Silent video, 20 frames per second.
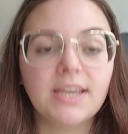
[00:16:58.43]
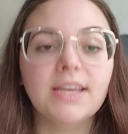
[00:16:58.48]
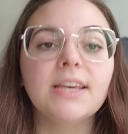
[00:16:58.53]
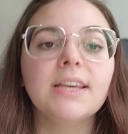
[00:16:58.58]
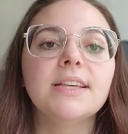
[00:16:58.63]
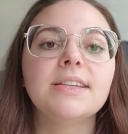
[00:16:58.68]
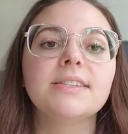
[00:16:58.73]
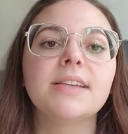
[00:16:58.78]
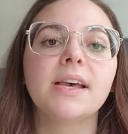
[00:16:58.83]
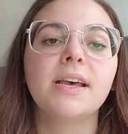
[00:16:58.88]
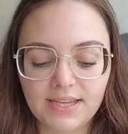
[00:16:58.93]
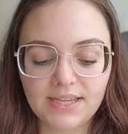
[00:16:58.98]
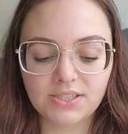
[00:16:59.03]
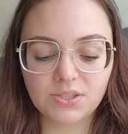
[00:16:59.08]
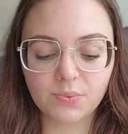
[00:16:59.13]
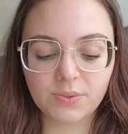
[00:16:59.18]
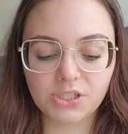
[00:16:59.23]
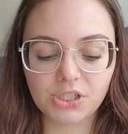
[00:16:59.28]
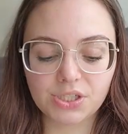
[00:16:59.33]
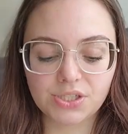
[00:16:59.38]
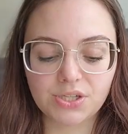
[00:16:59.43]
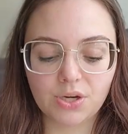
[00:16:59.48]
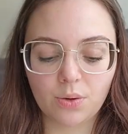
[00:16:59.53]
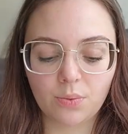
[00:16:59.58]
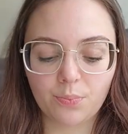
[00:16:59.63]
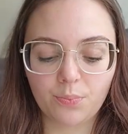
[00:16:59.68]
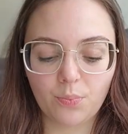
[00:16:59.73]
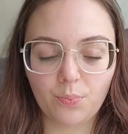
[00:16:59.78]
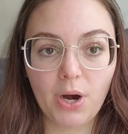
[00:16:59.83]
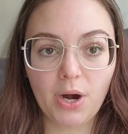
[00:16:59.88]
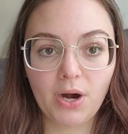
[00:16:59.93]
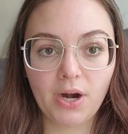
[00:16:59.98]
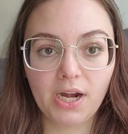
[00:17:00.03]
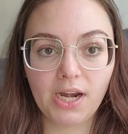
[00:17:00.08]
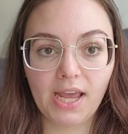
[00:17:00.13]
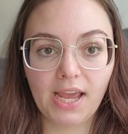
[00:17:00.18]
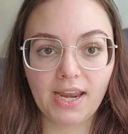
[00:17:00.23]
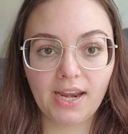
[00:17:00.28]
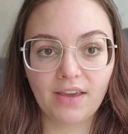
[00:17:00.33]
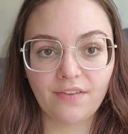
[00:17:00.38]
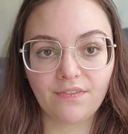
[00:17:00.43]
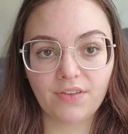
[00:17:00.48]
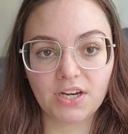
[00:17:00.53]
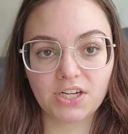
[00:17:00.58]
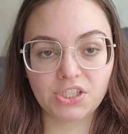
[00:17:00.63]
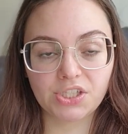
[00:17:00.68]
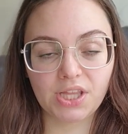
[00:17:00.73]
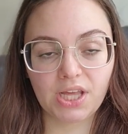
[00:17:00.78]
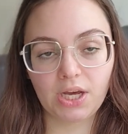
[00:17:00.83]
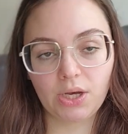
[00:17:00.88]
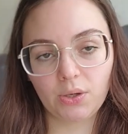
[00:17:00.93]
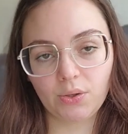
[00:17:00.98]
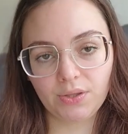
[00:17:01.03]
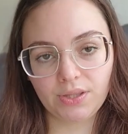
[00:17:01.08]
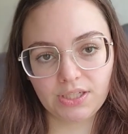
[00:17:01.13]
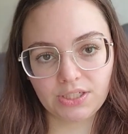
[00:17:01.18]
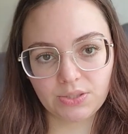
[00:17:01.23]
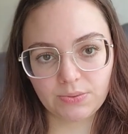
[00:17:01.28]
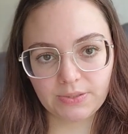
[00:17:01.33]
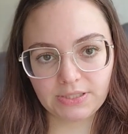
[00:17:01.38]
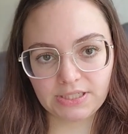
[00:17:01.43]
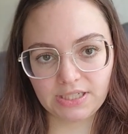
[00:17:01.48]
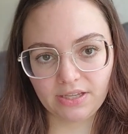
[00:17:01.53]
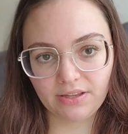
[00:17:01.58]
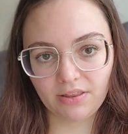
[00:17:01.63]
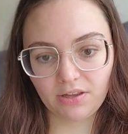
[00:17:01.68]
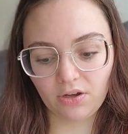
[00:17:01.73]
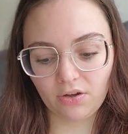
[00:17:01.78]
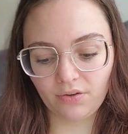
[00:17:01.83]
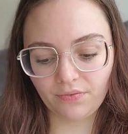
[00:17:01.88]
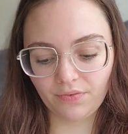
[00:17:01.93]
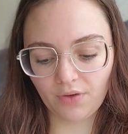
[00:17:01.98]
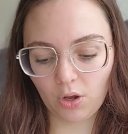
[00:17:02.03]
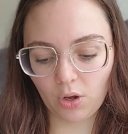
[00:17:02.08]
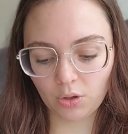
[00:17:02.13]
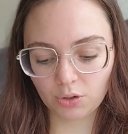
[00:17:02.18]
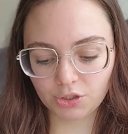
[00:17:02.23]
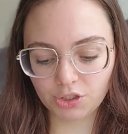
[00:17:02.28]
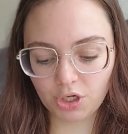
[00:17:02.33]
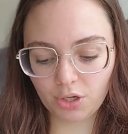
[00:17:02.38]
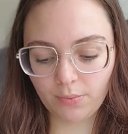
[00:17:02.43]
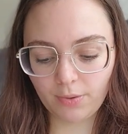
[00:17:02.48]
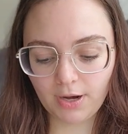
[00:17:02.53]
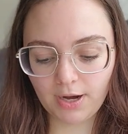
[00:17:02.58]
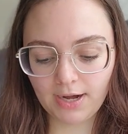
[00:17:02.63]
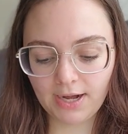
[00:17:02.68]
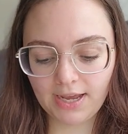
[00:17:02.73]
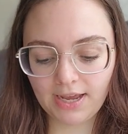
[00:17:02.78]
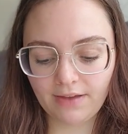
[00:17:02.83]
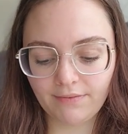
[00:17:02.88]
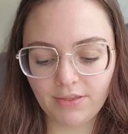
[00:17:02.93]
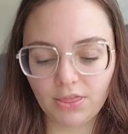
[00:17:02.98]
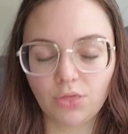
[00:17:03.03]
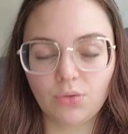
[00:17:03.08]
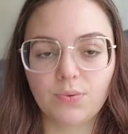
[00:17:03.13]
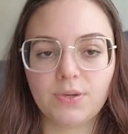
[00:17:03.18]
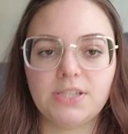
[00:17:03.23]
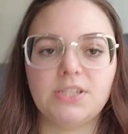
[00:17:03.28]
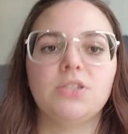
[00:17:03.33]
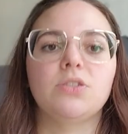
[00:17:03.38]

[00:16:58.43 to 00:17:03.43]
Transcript: is These Witches Don't Burn, and I finished that on the 20th of October, and I gave it three